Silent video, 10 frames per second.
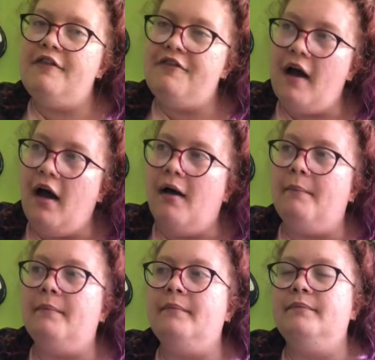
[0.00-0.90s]

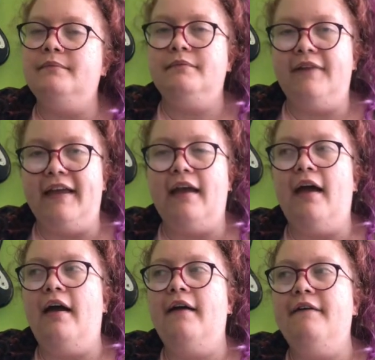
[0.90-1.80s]
thumb,
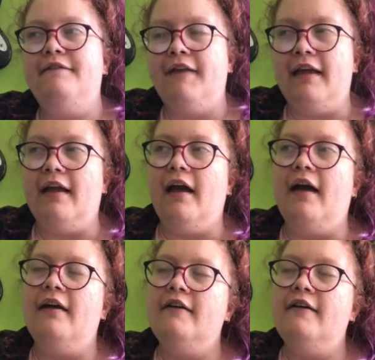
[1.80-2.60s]
finger, finger,